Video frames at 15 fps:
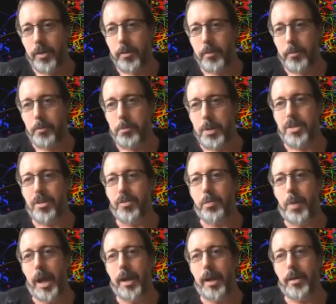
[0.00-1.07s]
bits of
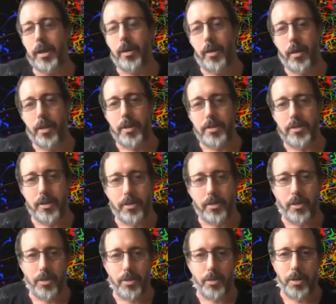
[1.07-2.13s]
paint and all of this. And so
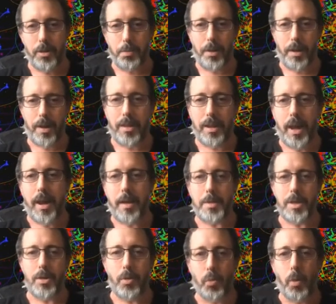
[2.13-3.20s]
you play the game
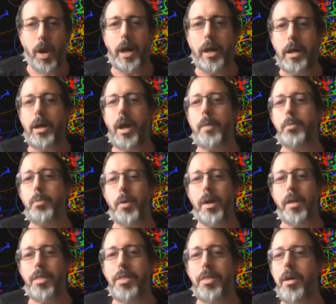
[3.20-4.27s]
and you wind up
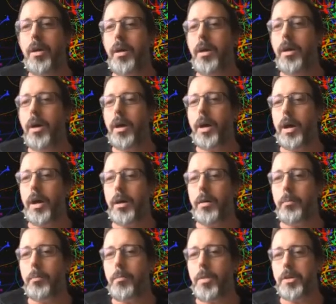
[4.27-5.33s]
with
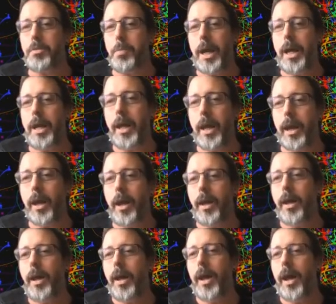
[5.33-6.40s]
this painting,
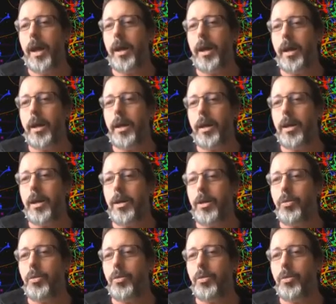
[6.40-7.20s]
and you